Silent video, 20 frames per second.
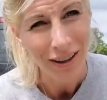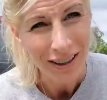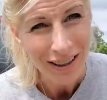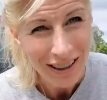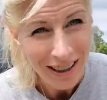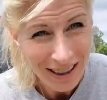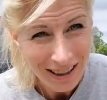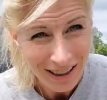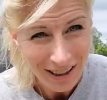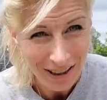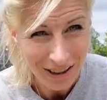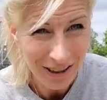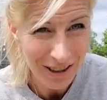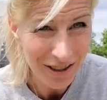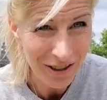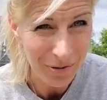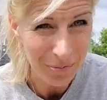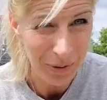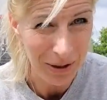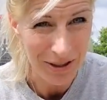Yeah, you could, there's
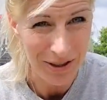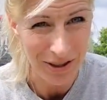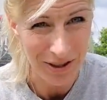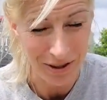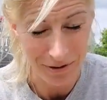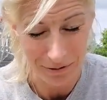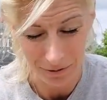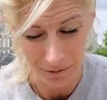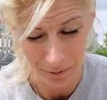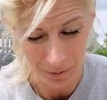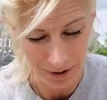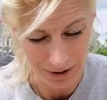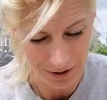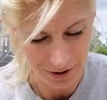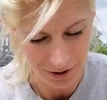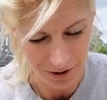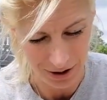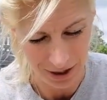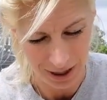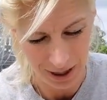a bunch of different ways
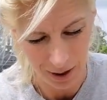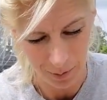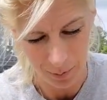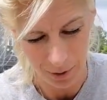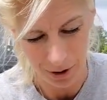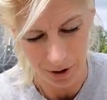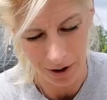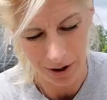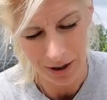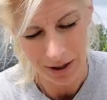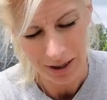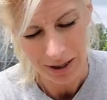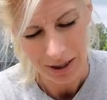you could eyeball it.